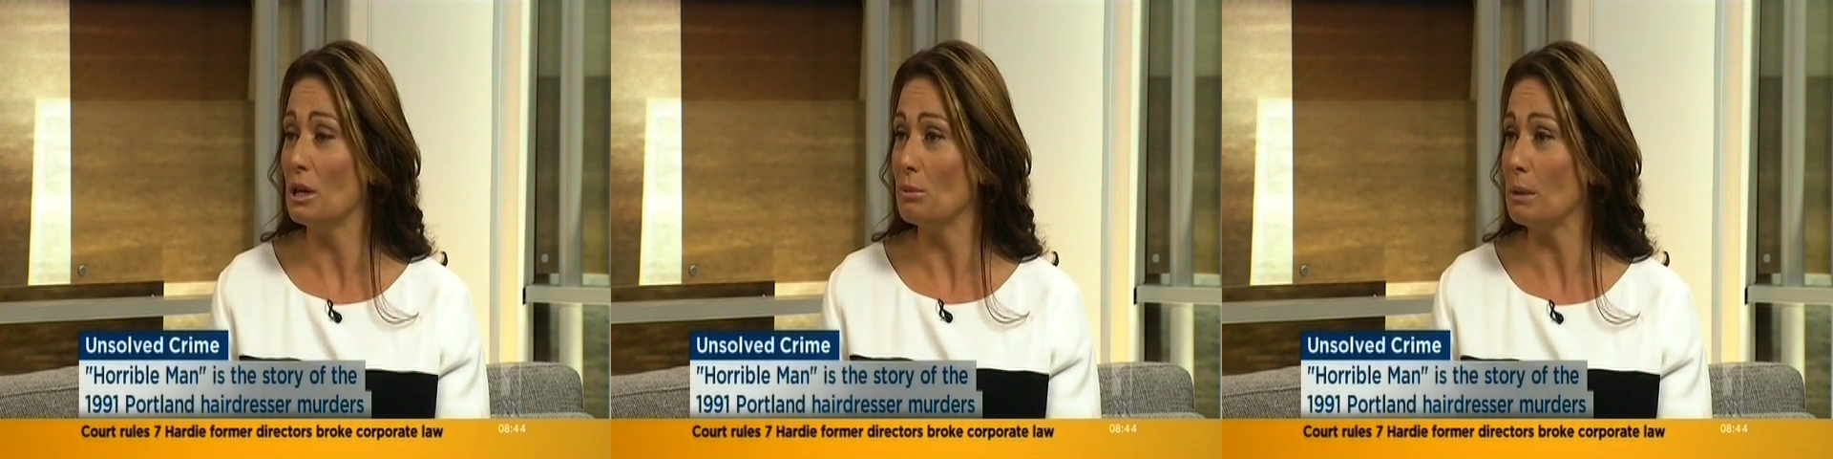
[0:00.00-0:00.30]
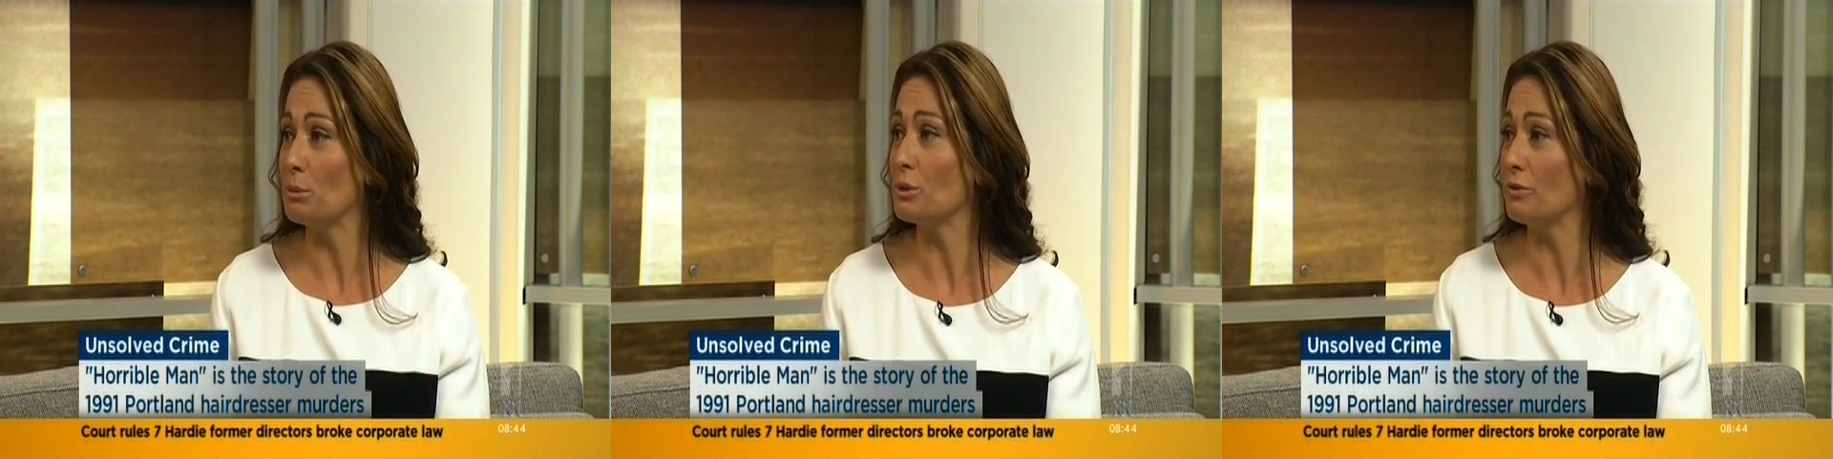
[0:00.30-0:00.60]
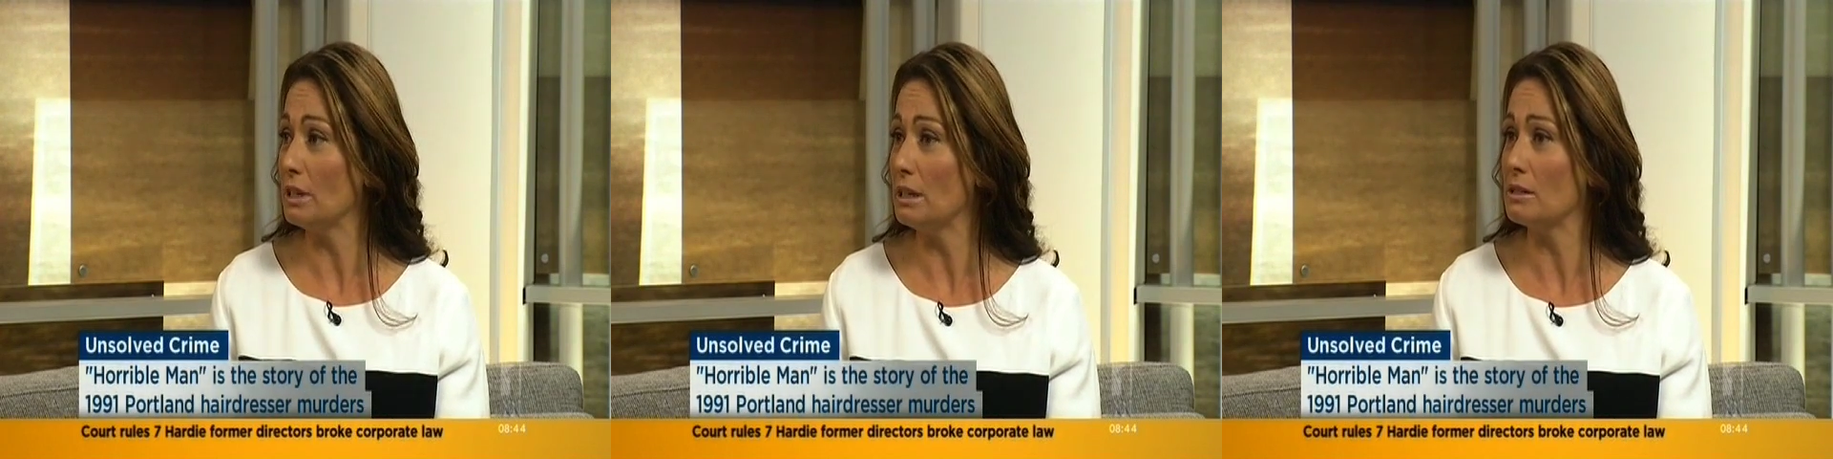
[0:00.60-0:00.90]
people's
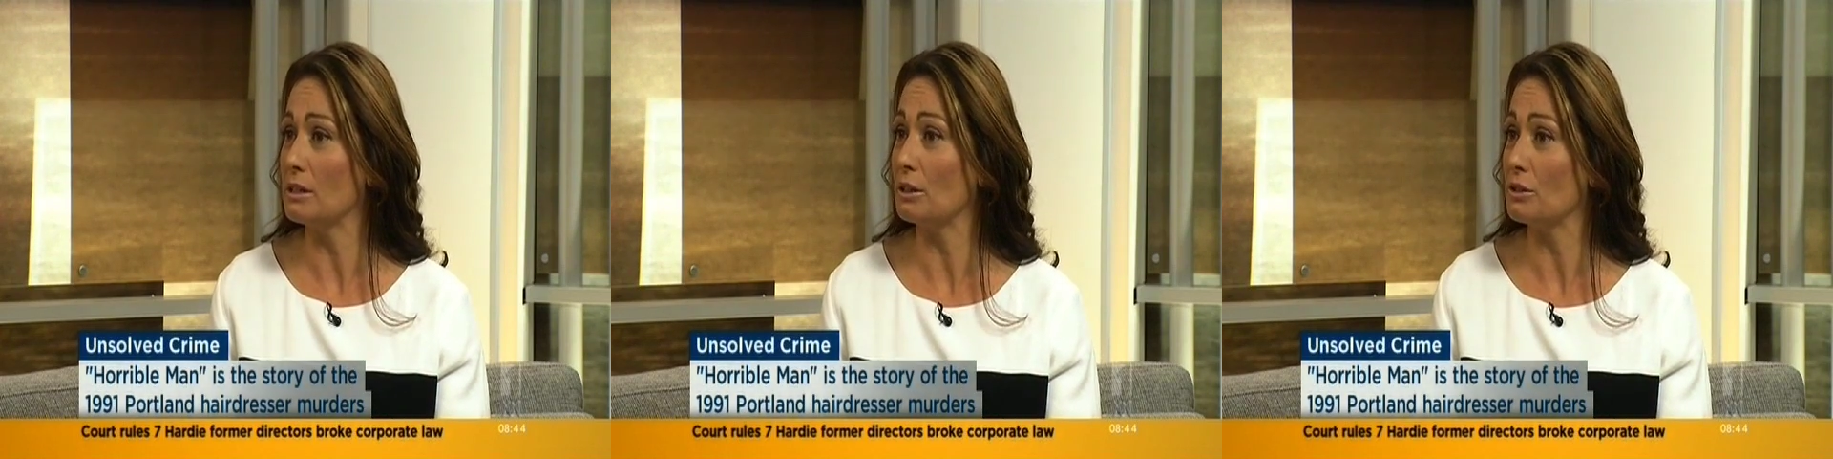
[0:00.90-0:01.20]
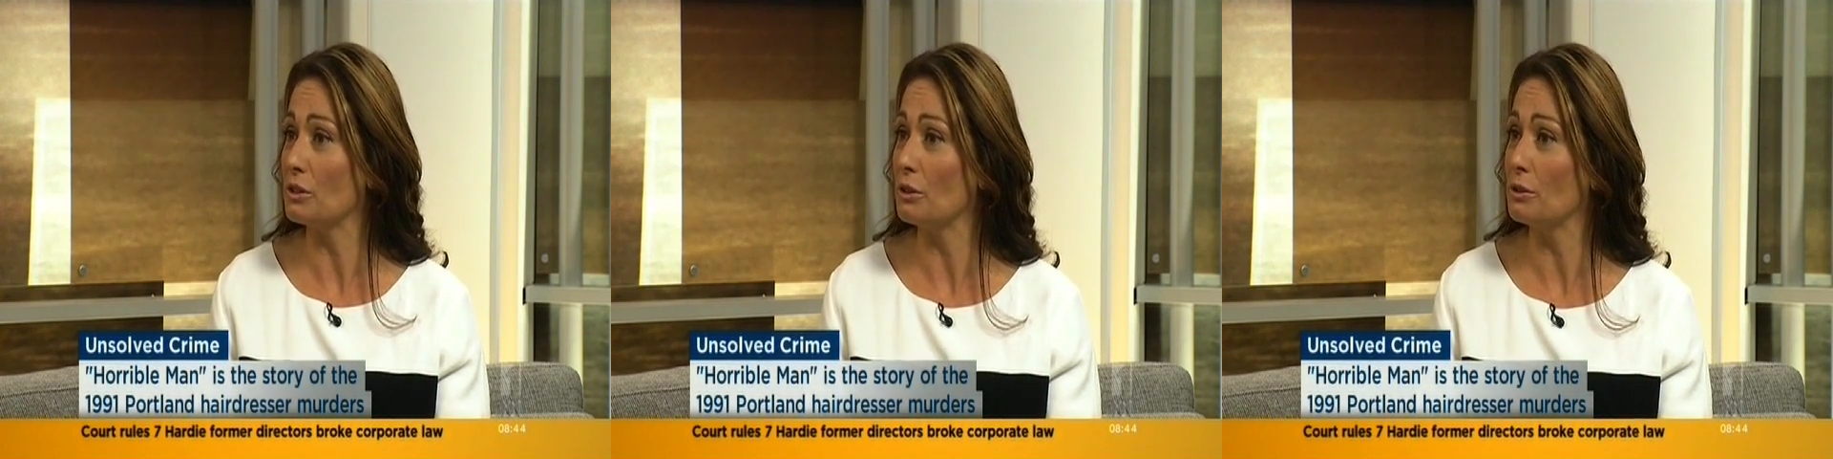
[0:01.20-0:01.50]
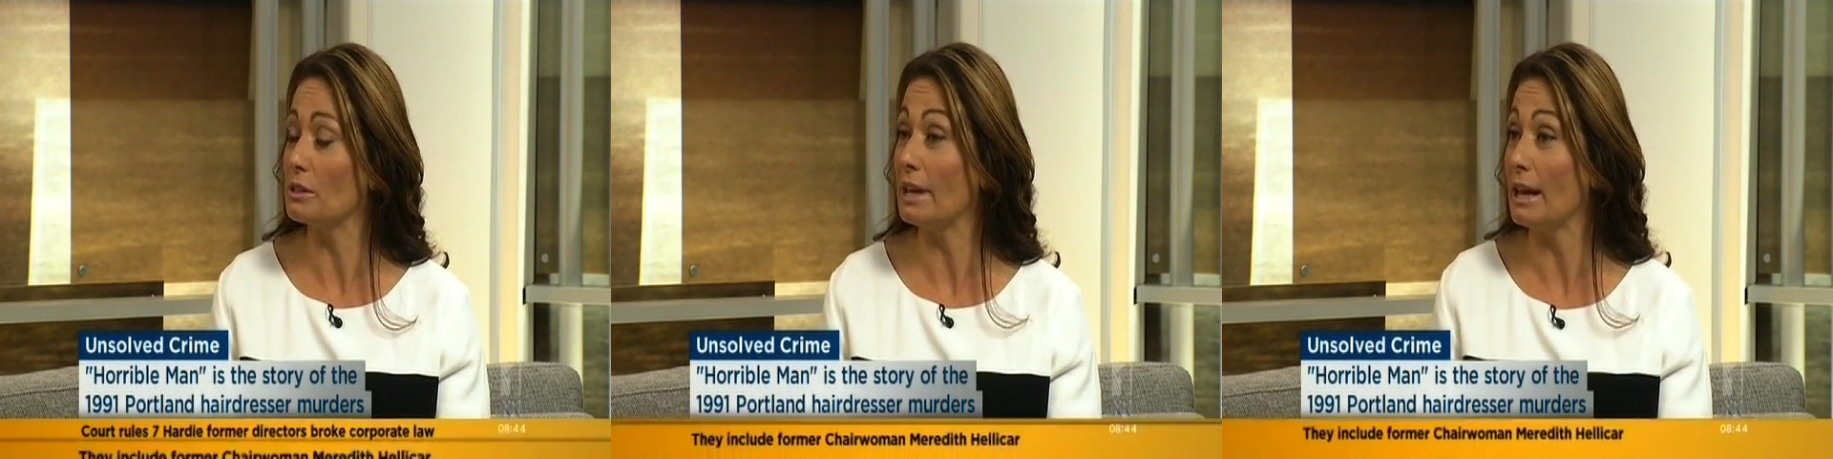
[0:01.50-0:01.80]
fears and
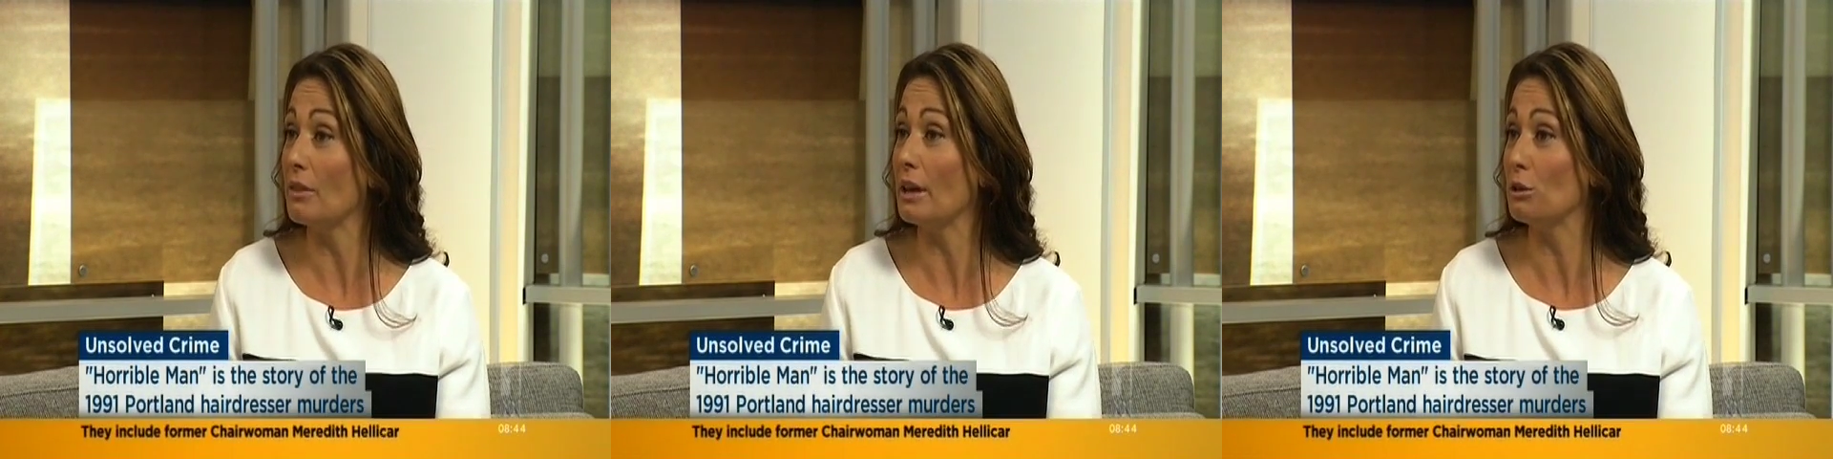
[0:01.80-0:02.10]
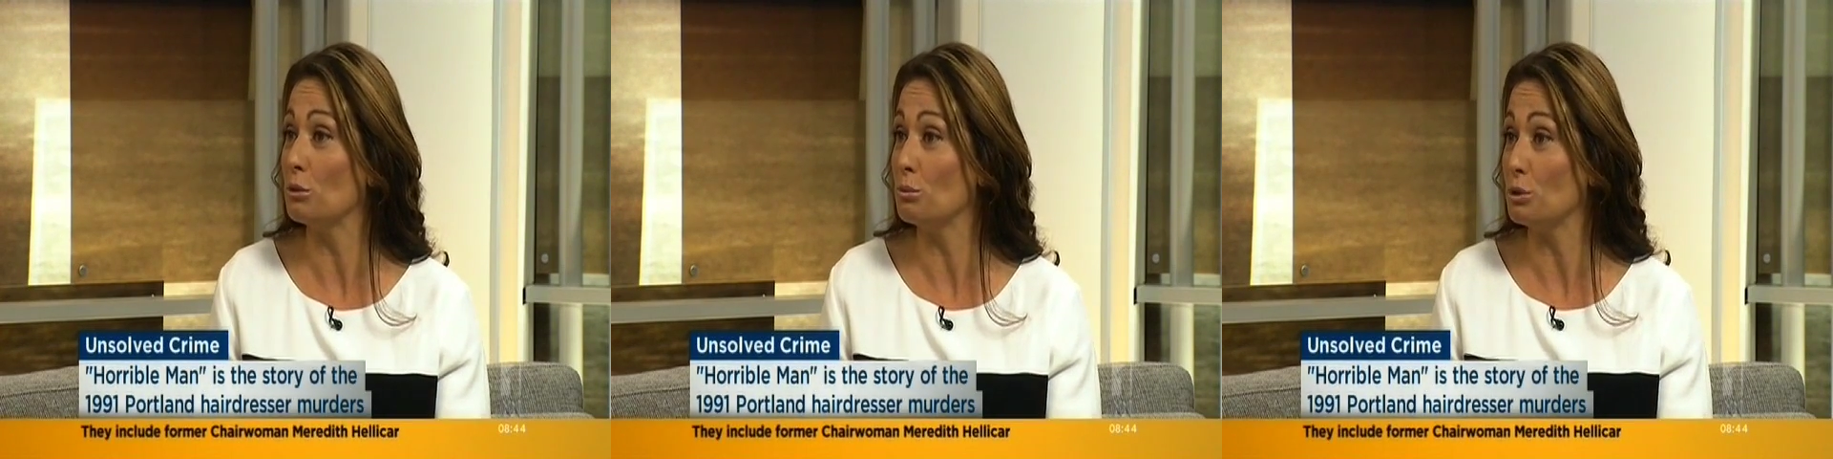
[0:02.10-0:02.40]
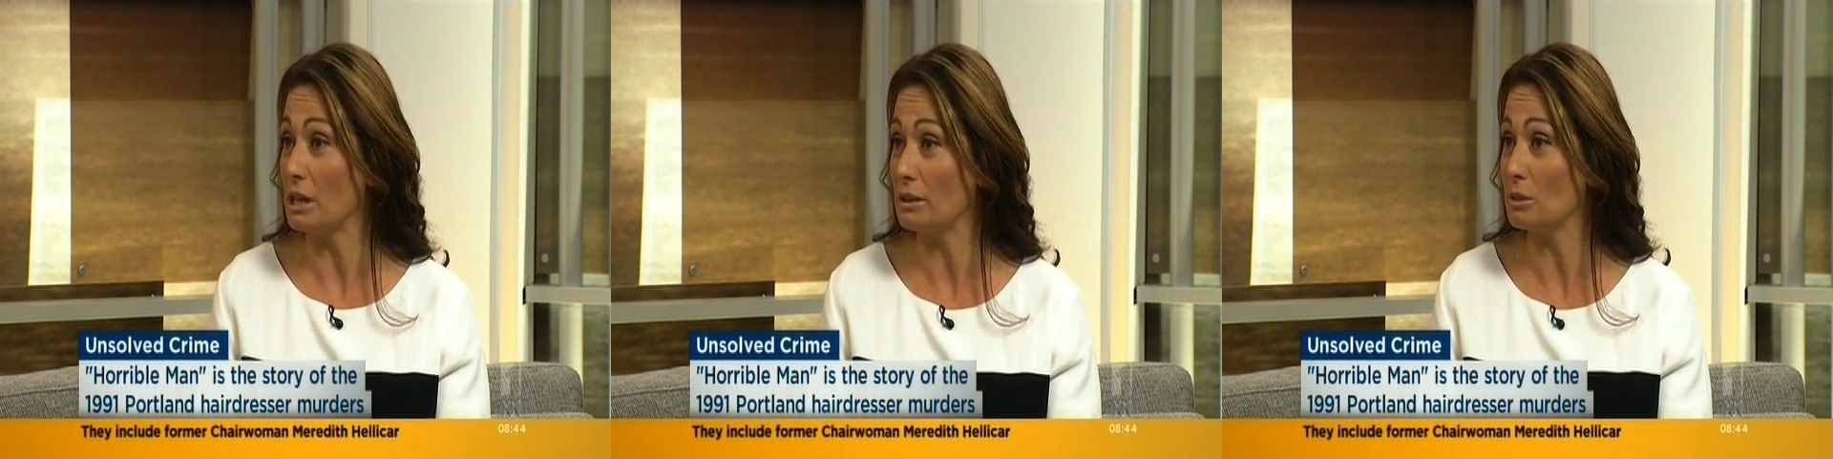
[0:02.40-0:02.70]
concerns and how they could
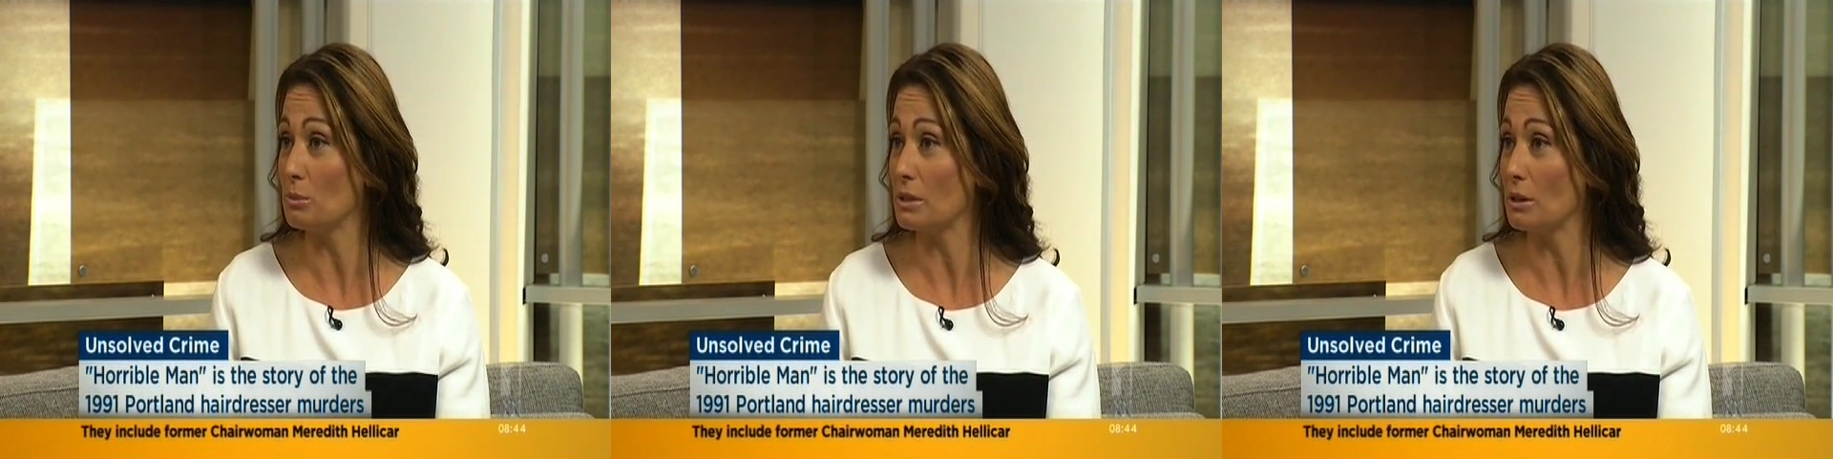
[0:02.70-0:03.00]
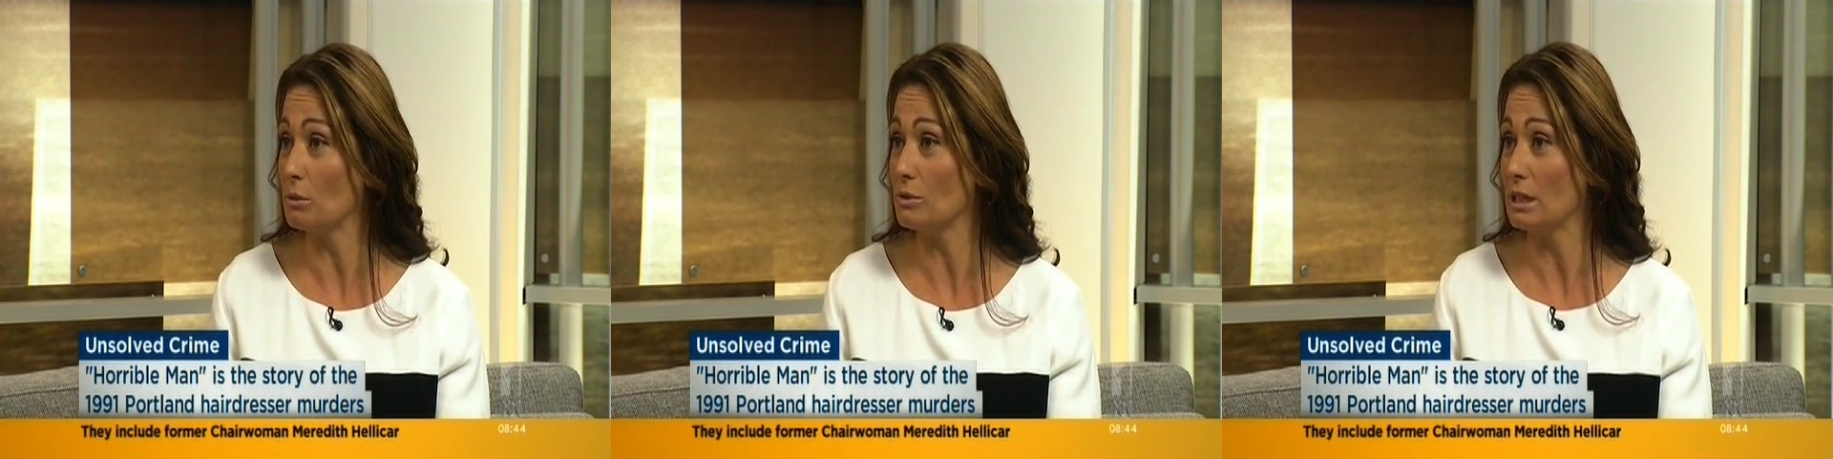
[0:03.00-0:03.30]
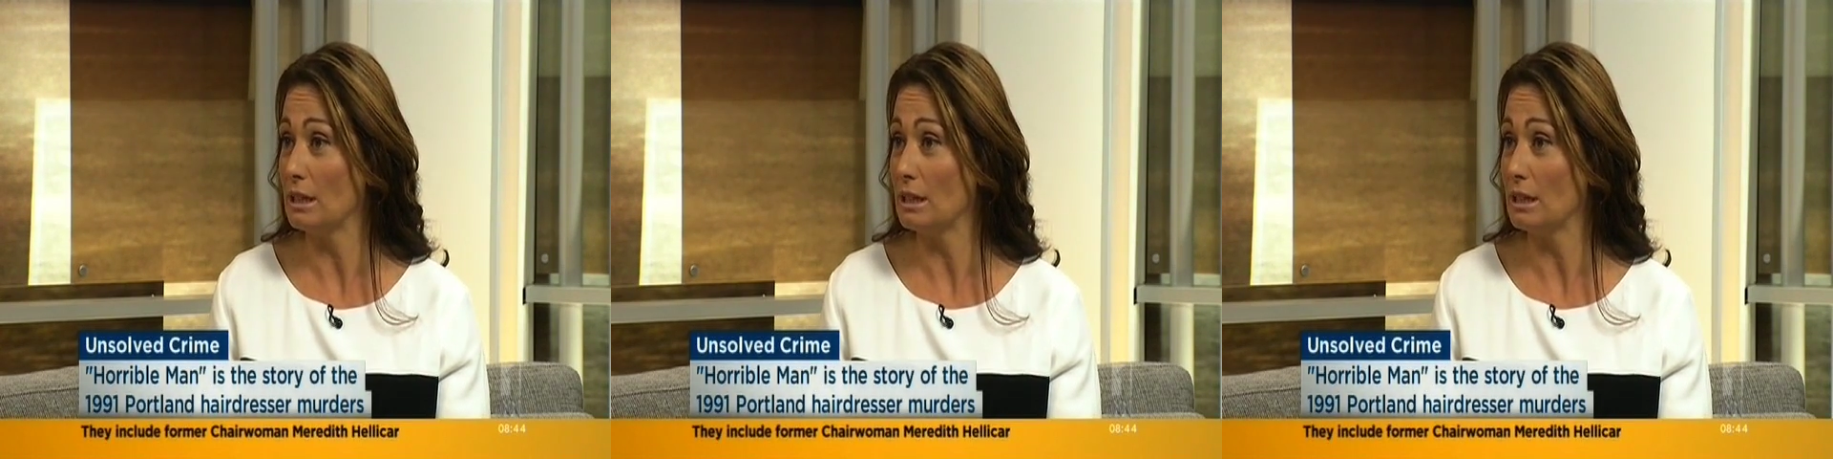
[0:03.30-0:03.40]
protect themselves